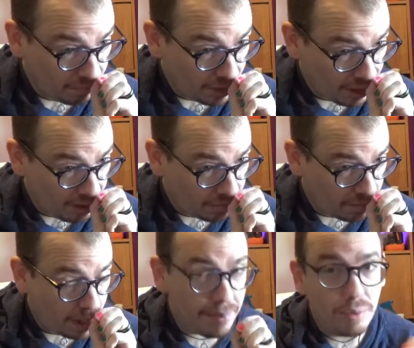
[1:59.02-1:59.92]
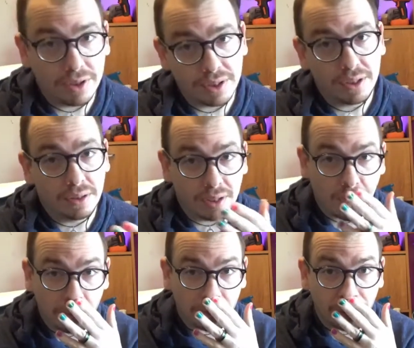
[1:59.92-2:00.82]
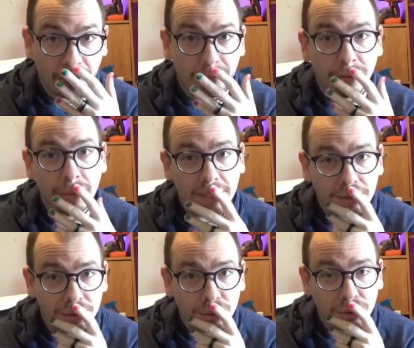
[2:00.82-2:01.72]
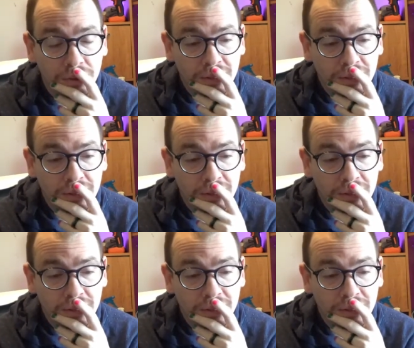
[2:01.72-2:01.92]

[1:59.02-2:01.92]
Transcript: it maybe was an opportunity for me to